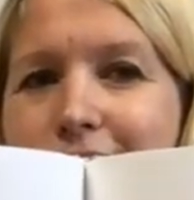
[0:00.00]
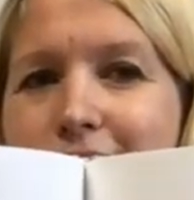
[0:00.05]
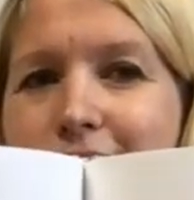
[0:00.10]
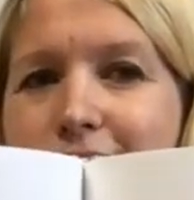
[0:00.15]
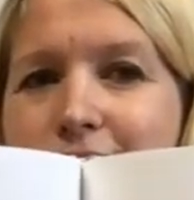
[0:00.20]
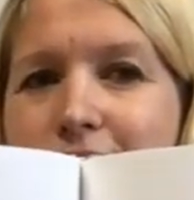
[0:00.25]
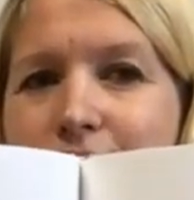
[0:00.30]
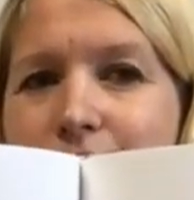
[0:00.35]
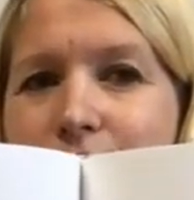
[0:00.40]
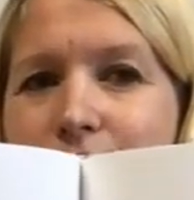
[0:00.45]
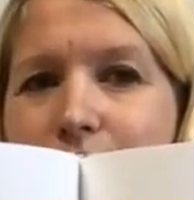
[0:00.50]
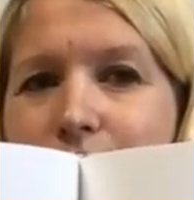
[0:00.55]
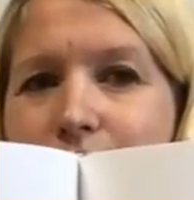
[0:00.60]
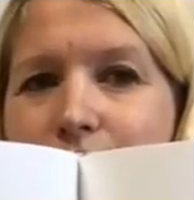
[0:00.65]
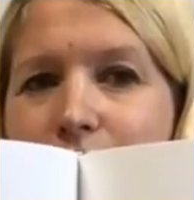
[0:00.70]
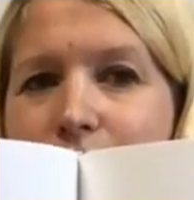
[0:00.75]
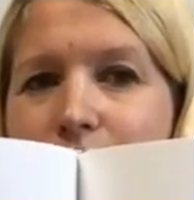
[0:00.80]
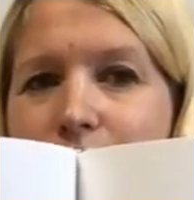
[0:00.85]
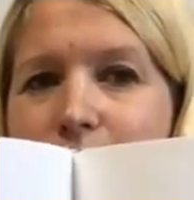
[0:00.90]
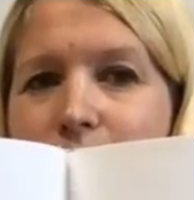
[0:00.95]

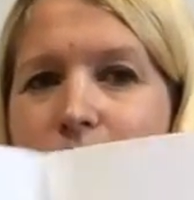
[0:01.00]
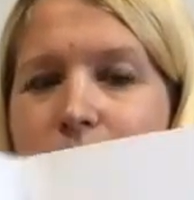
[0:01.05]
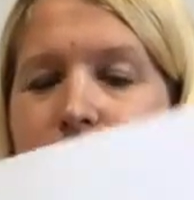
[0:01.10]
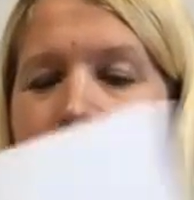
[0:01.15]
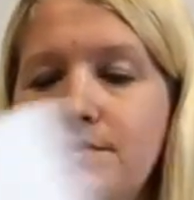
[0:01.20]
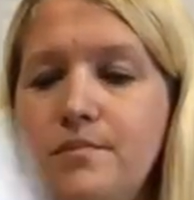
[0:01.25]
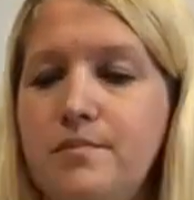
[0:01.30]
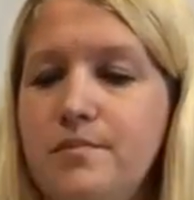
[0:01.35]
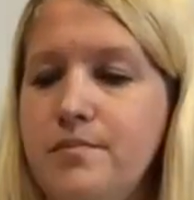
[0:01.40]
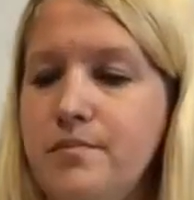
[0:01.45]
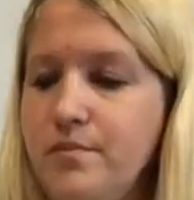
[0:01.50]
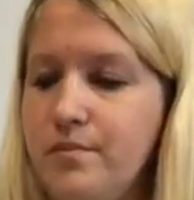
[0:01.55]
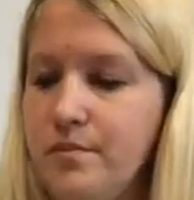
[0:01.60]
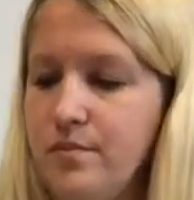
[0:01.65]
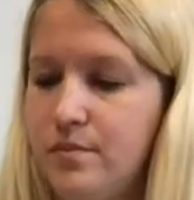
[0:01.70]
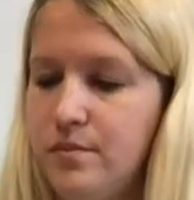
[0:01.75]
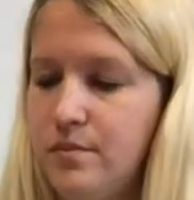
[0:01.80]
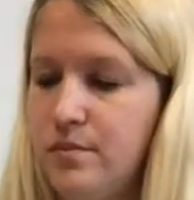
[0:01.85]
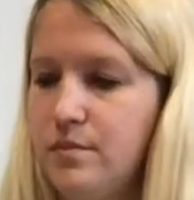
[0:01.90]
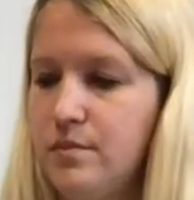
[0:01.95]

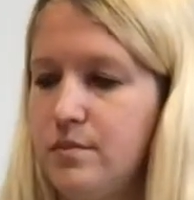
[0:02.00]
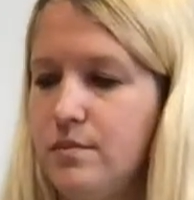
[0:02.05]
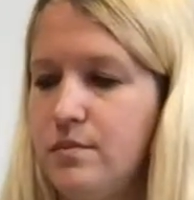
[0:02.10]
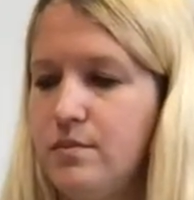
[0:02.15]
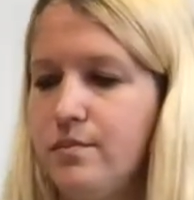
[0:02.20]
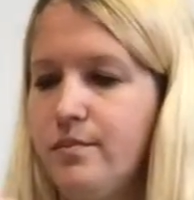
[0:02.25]
(no one is talking)